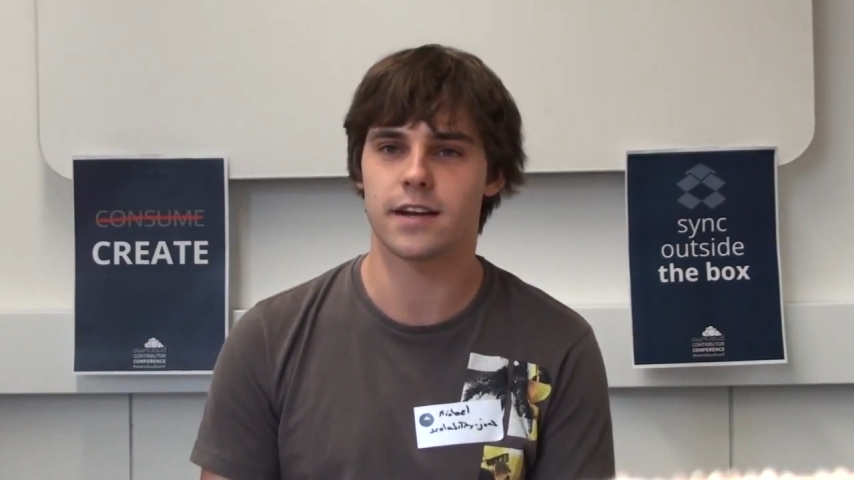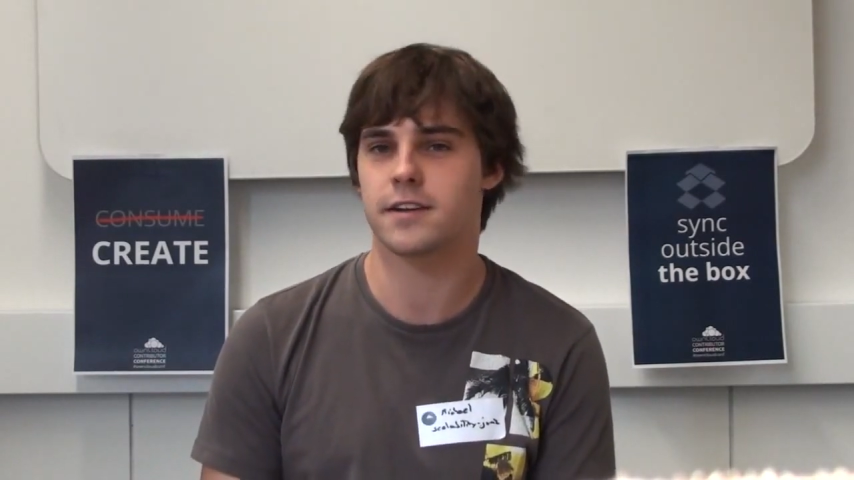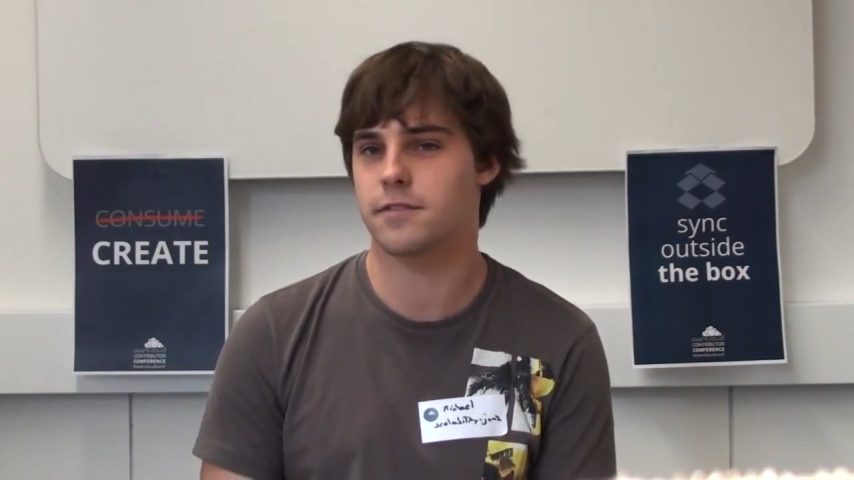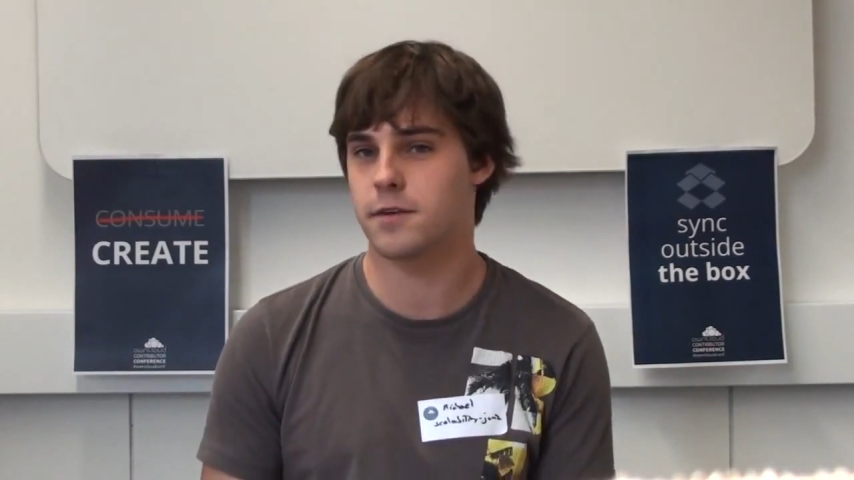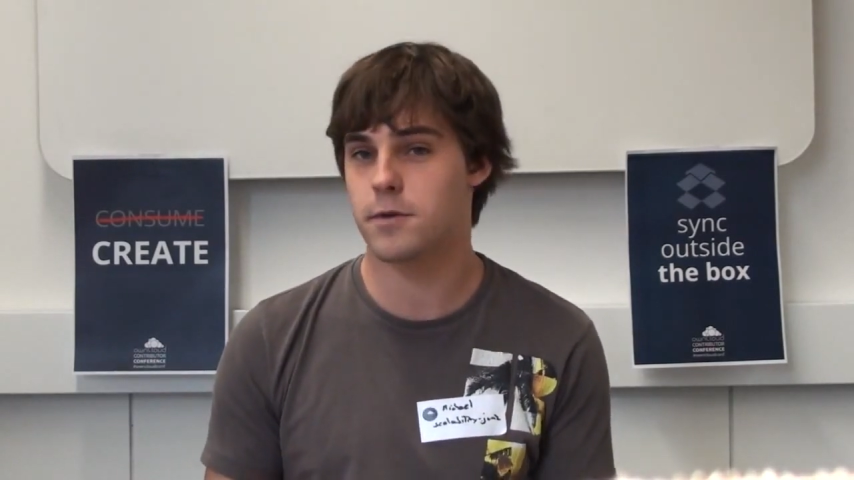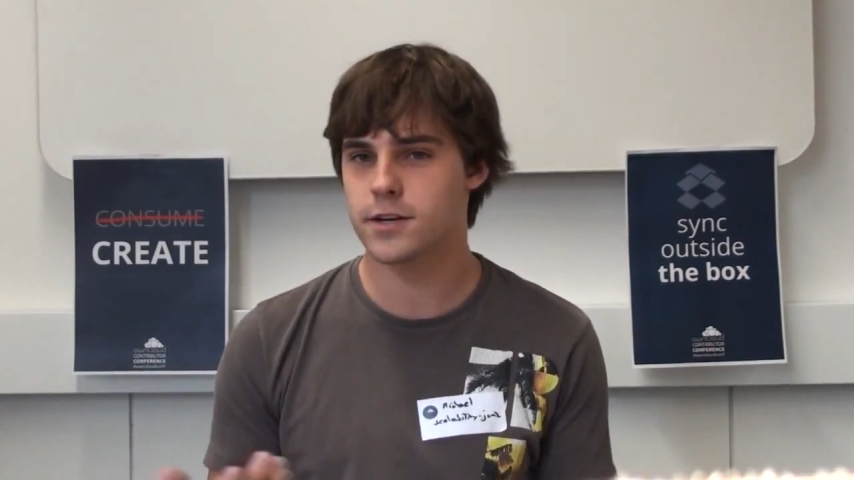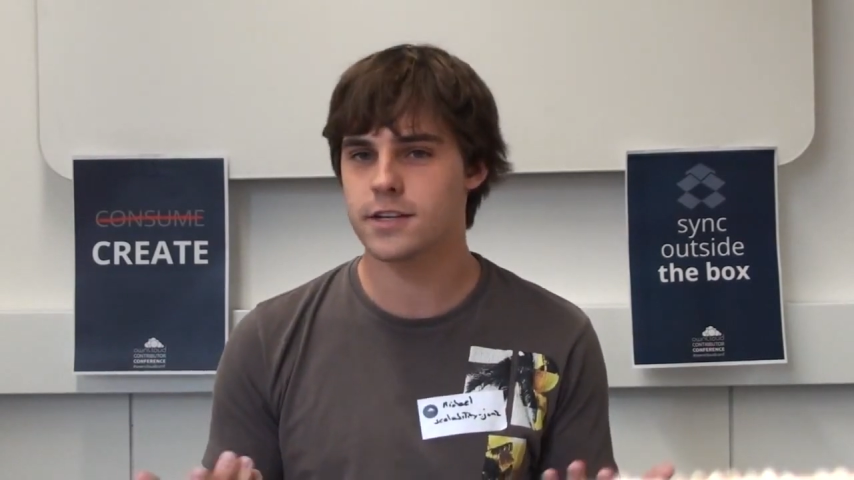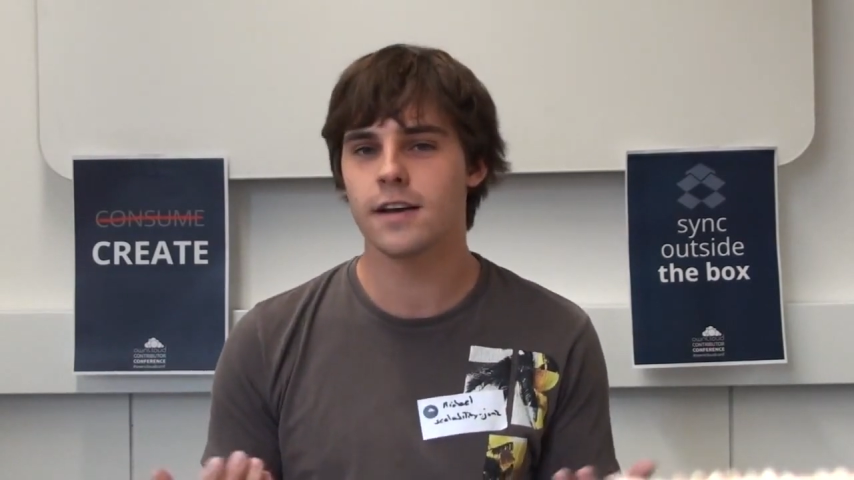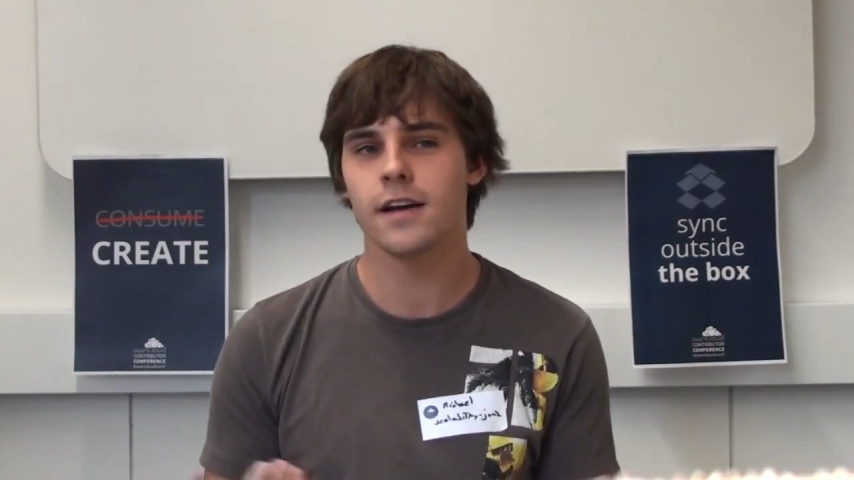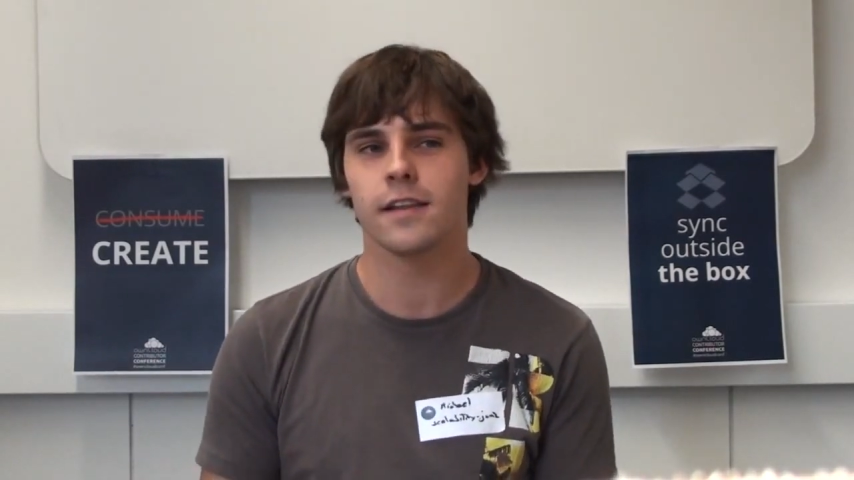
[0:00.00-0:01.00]
And if they
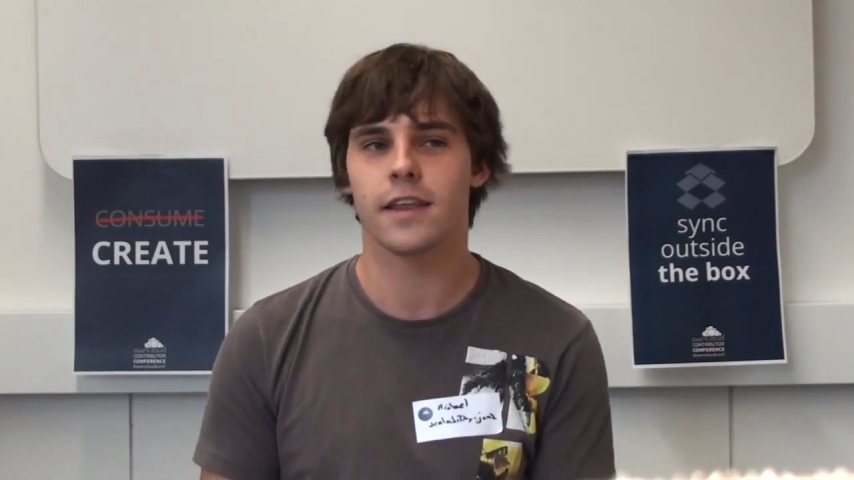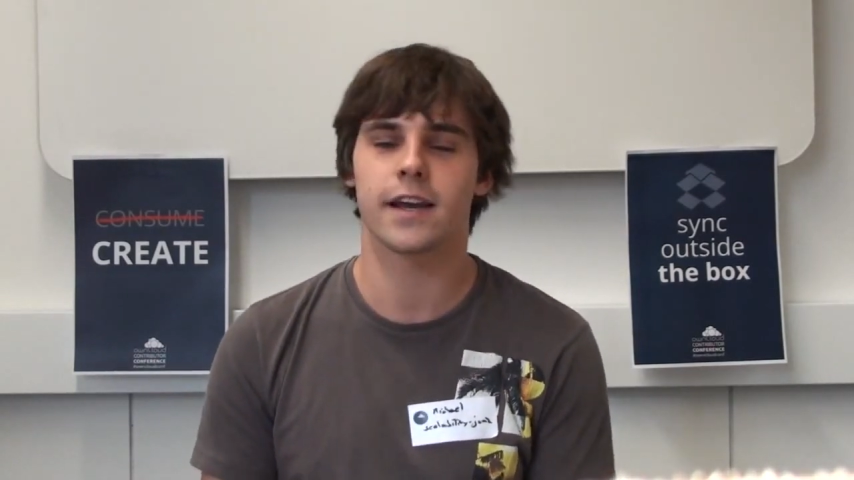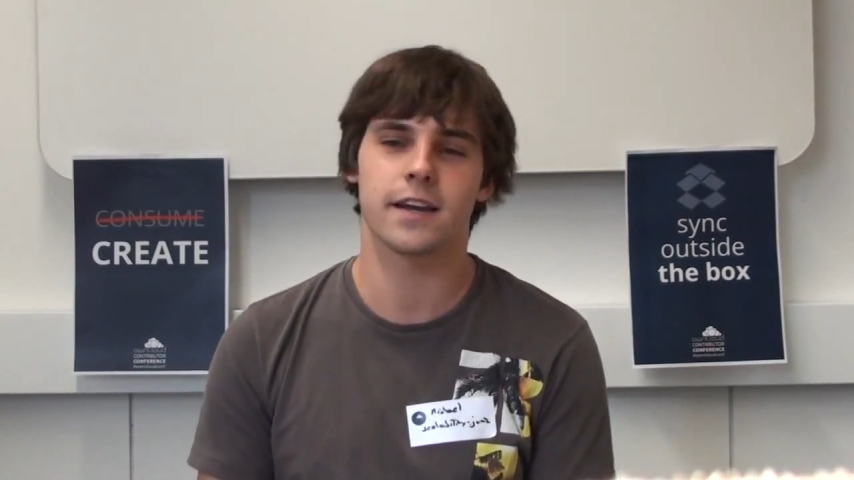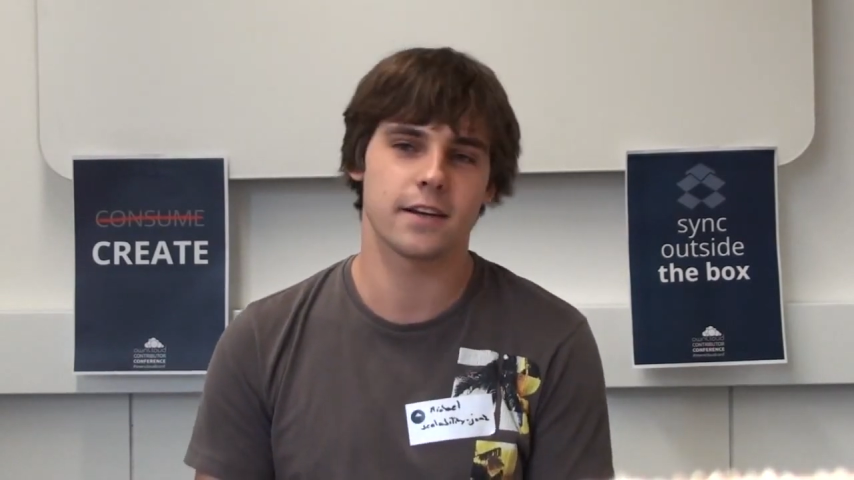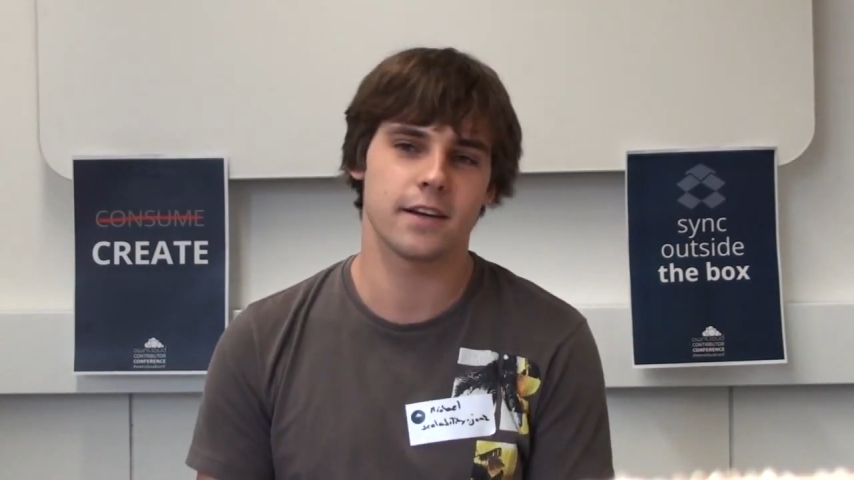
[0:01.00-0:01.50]
want, they can